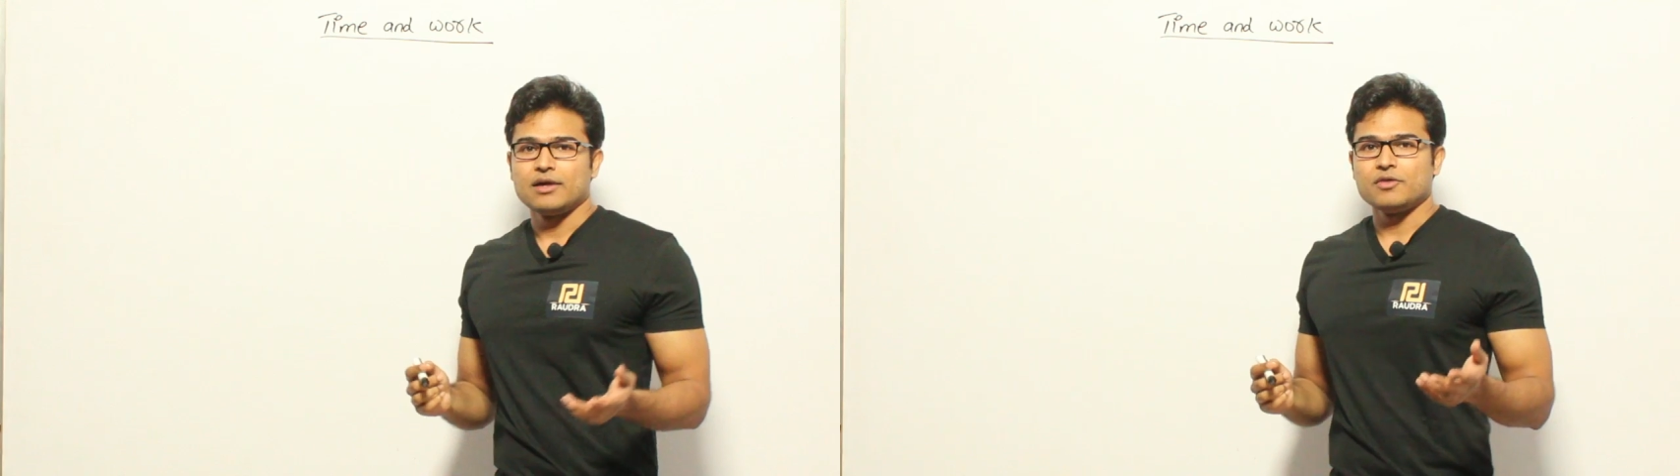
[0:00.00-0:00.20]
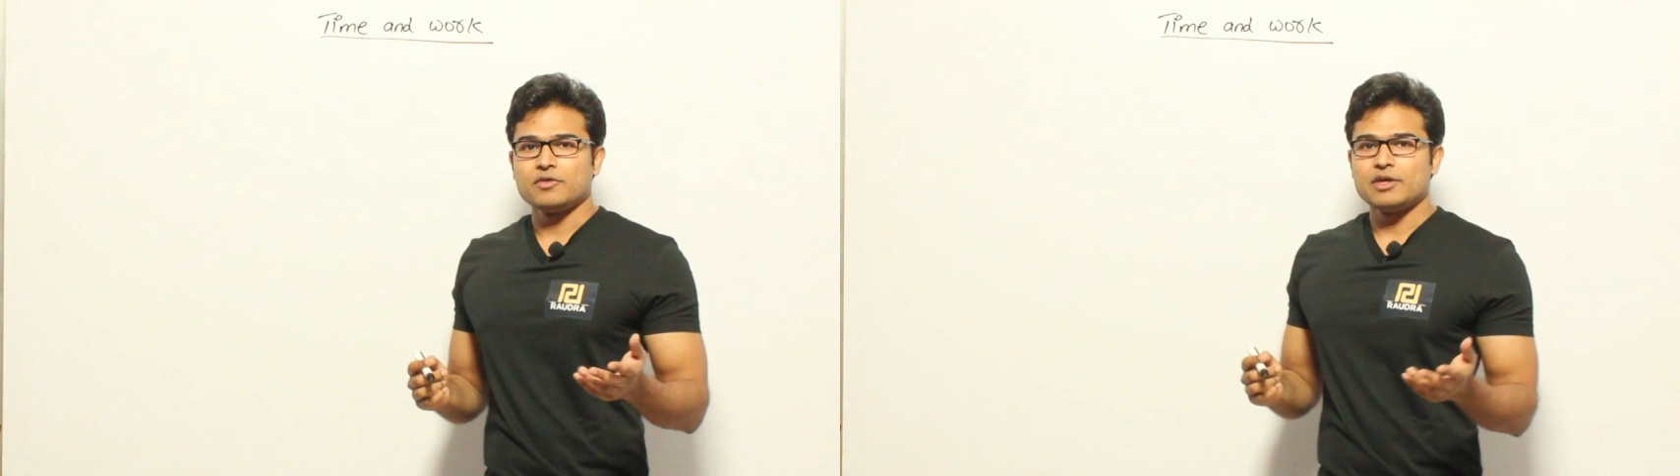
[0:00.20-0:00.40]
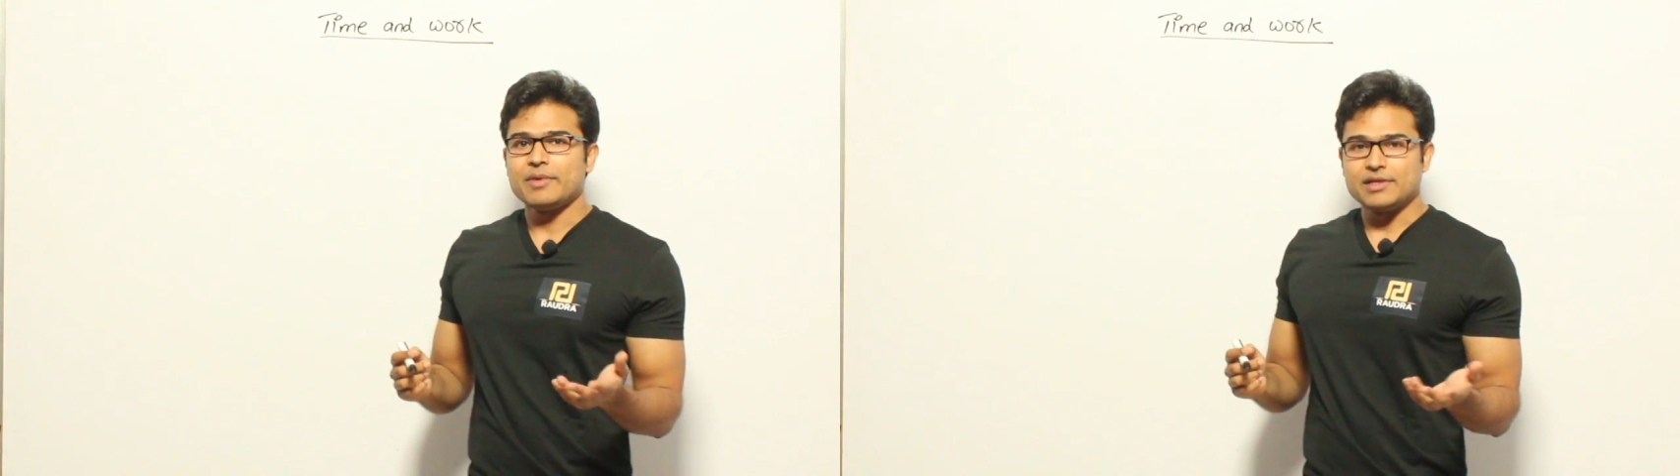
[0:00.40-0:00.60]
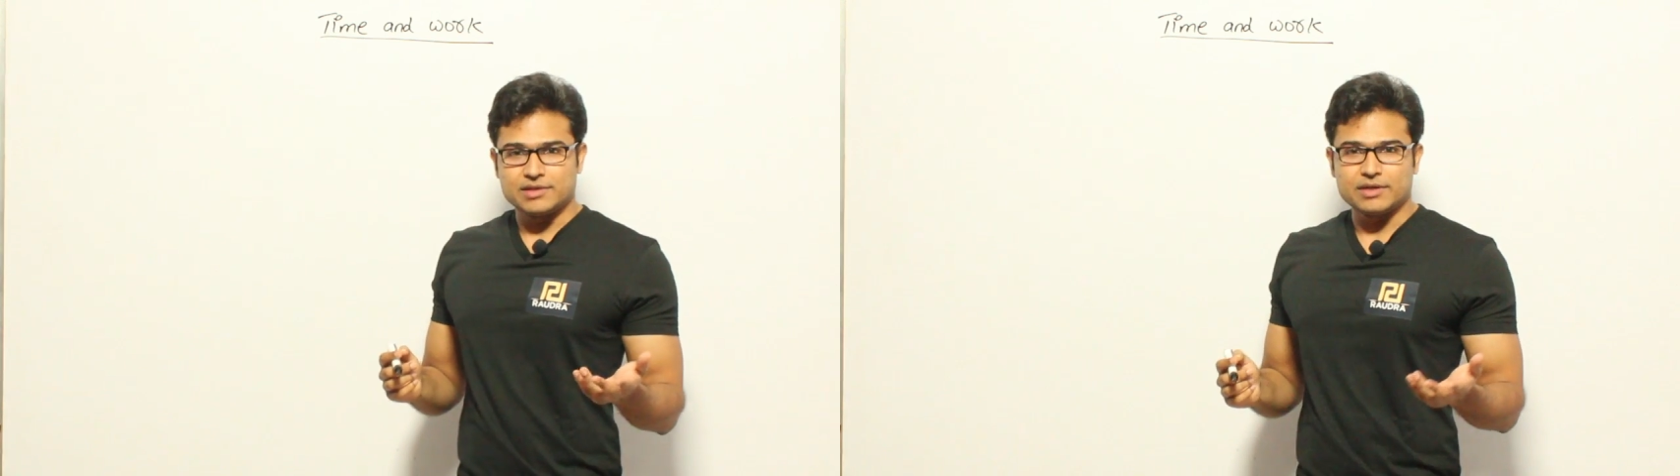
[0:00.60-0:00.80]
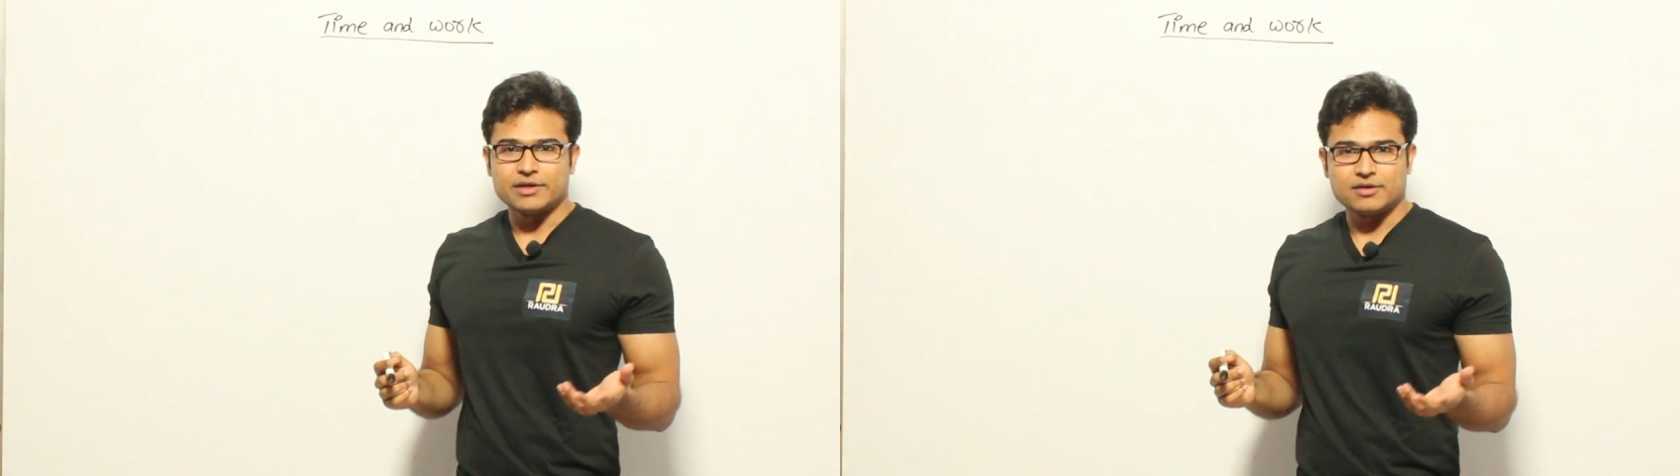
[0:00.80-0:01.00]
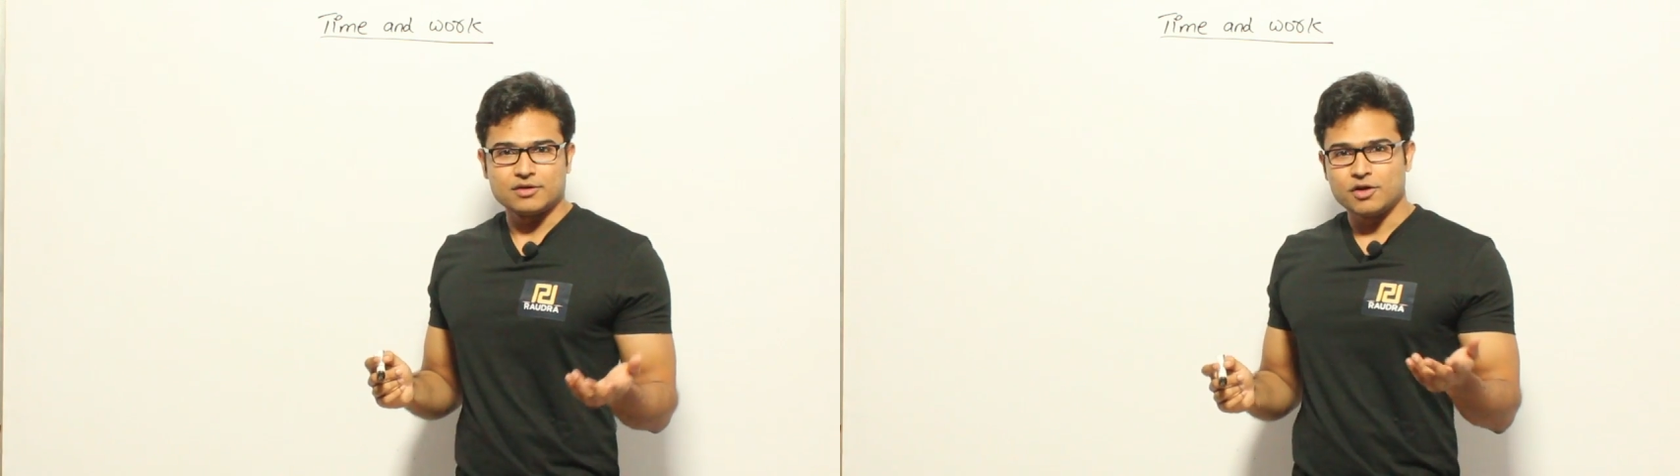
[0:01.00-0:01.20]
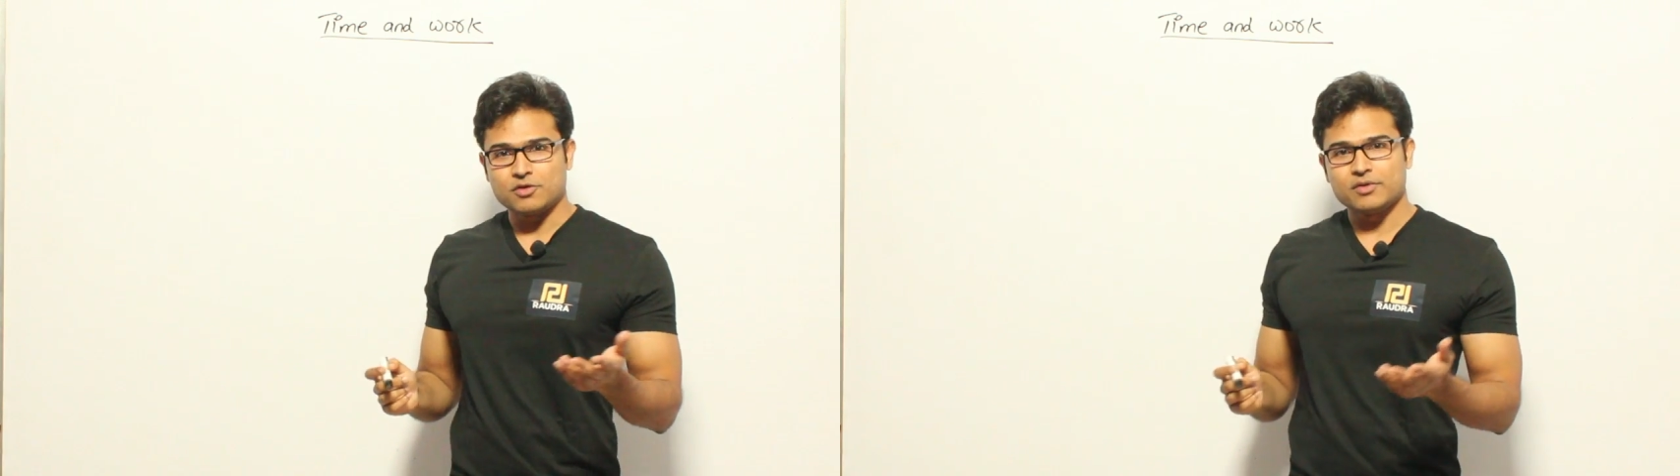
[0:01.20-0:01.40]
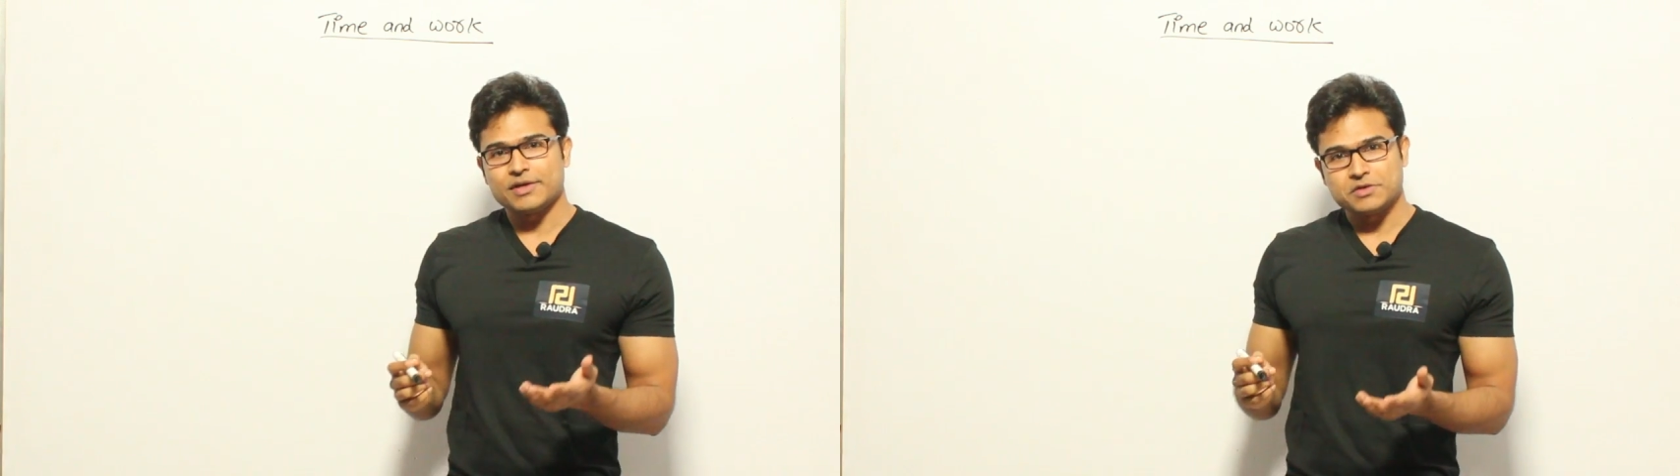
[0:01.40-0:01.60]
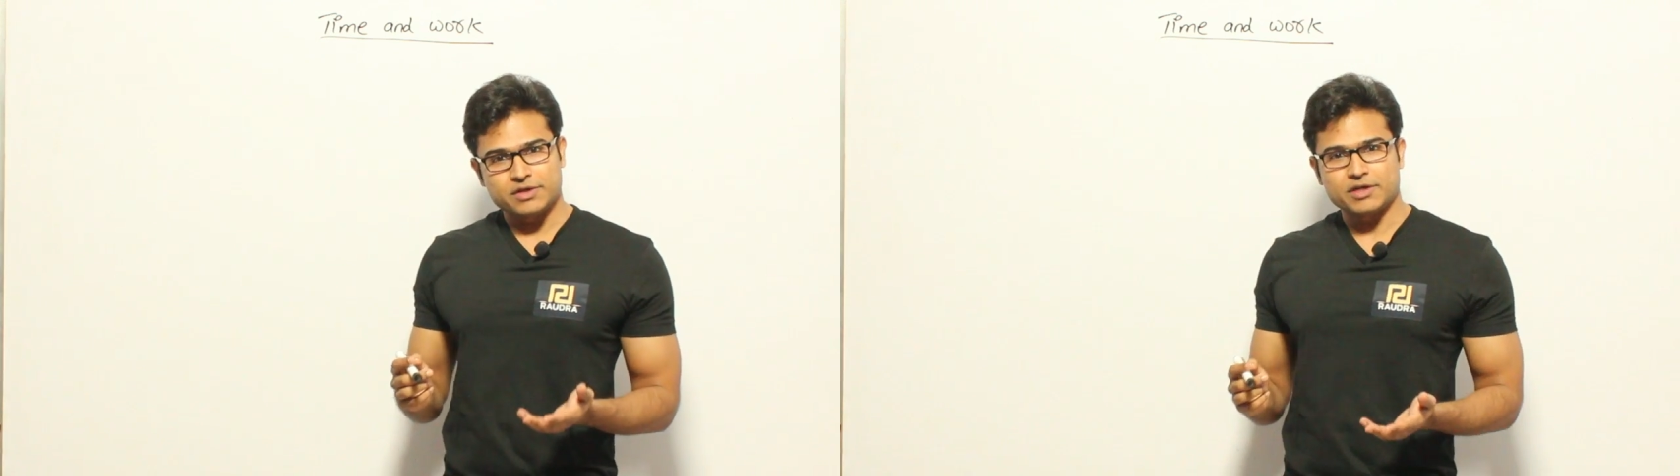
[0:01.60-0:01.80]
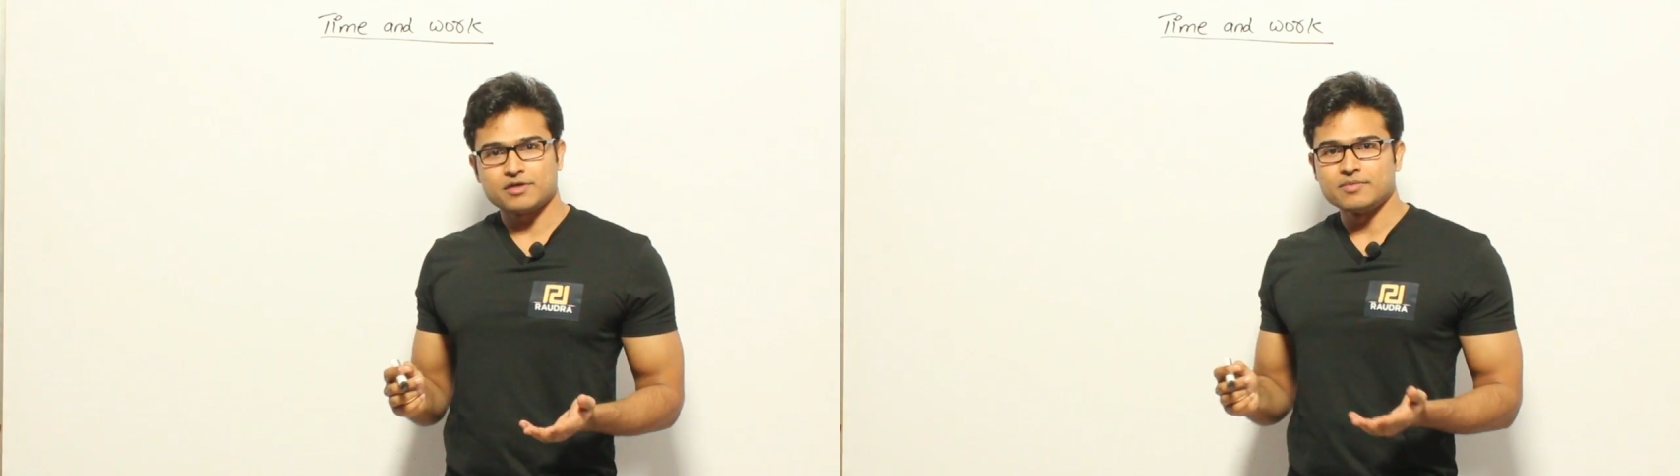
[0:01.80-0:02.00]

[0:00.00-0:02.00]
They might say that in order to construct